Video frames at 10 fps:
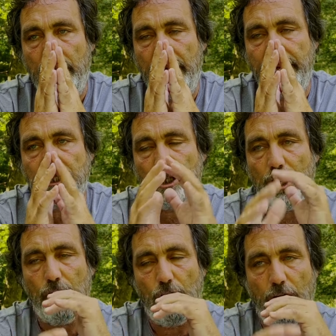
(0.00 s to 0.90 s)
it's
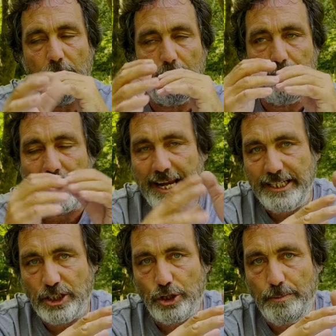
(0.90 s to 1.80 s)
play
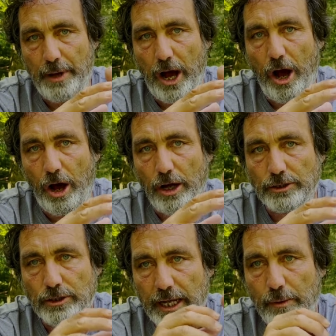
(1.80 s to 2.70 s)
super hard
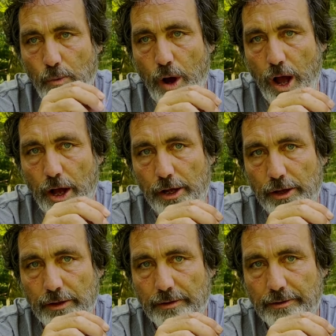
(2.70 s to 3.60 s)
at work,
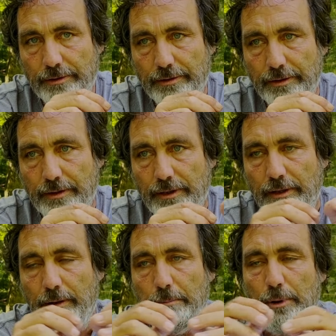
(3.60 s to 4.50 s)

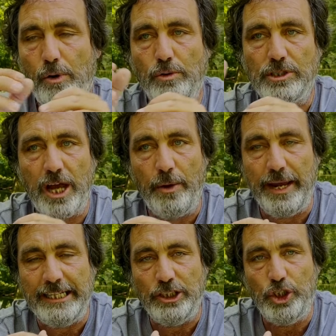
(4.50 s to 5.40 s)
but also
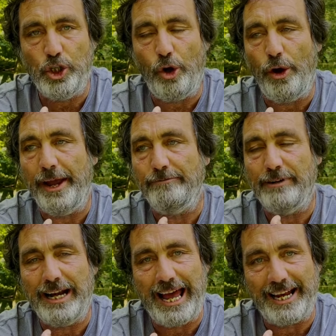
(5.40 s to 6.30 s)
enjoy and
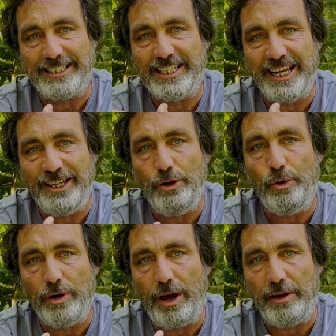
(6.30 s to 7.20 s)
relax in
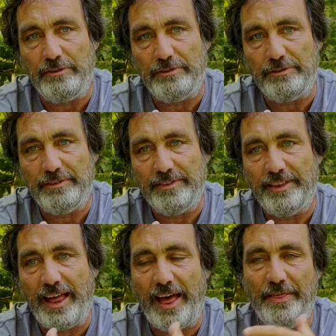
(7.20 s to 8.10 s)
your life.
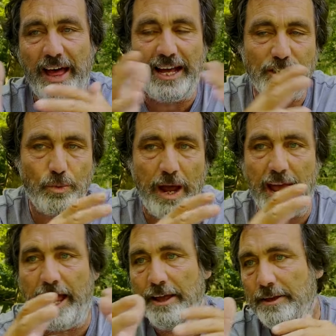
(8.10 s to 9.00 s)
And that's
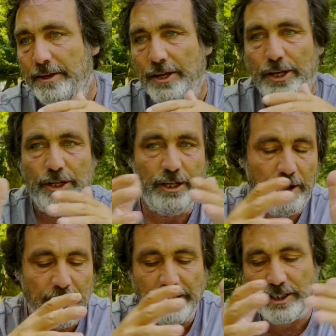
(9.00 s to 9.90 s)
where, you know,
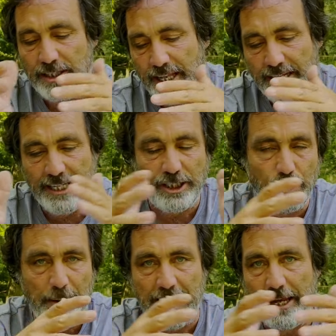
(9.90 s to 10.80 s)
you need
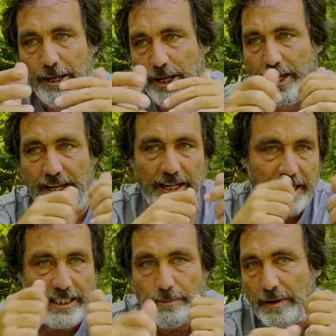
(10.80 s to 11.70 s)
to
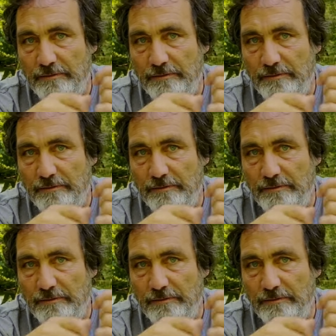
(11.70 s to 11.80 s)
be on